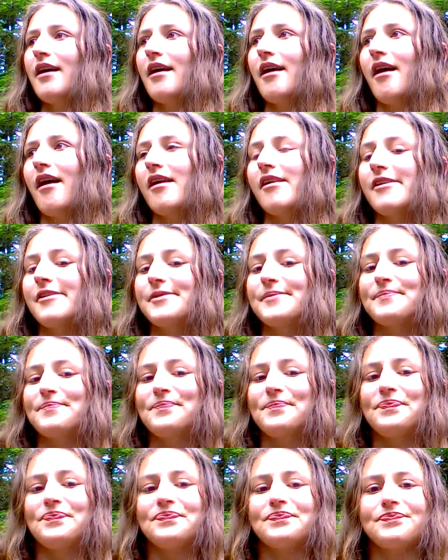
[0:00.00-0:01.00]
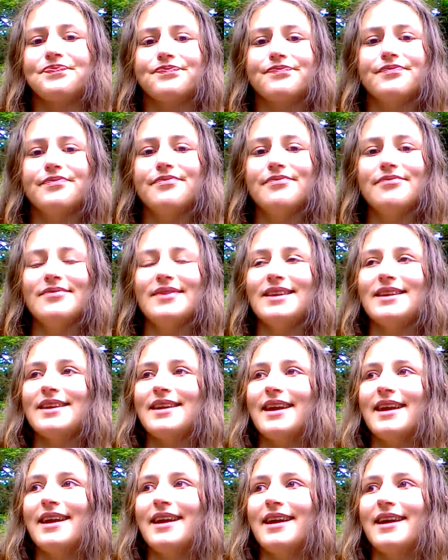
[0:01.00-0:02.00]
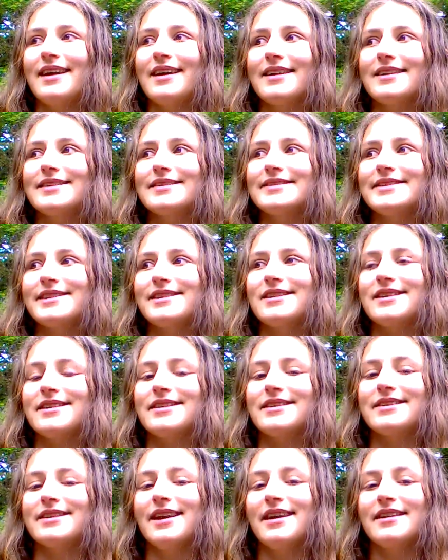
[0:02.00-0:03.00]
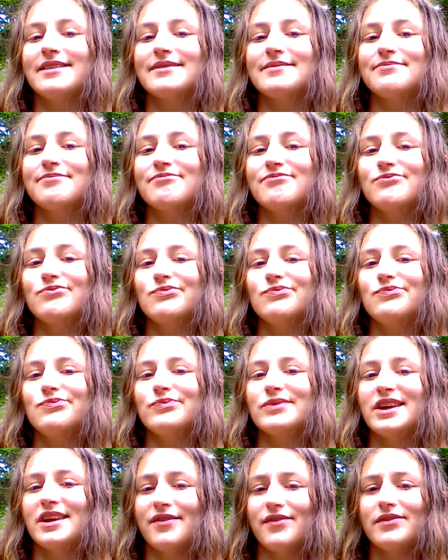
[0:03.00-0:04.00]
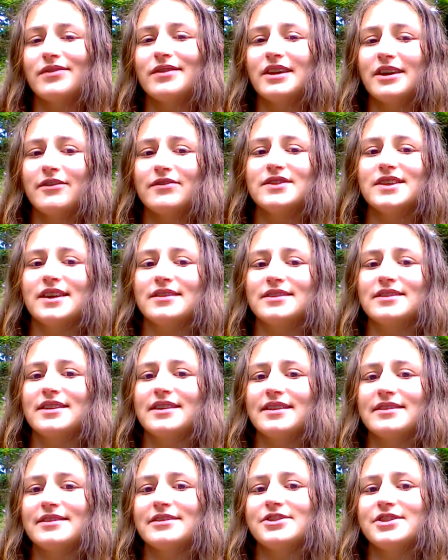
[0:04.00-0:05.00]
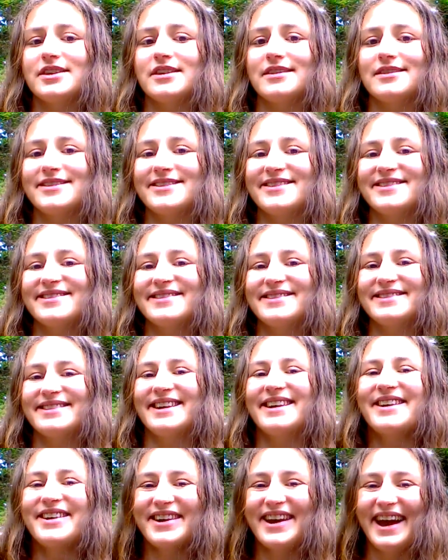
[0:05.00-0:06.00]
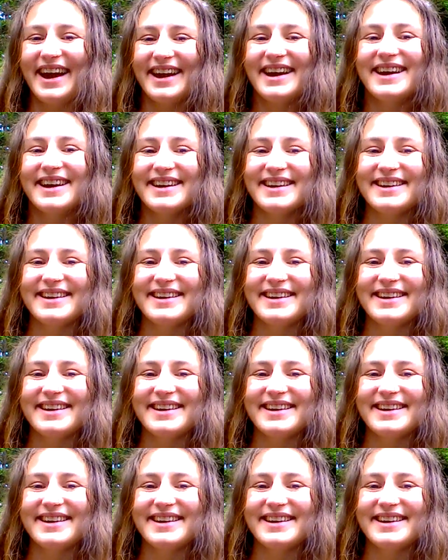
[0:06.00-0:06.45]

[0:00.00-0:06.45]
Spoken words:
And yeah, give dandelions a chance. Okay.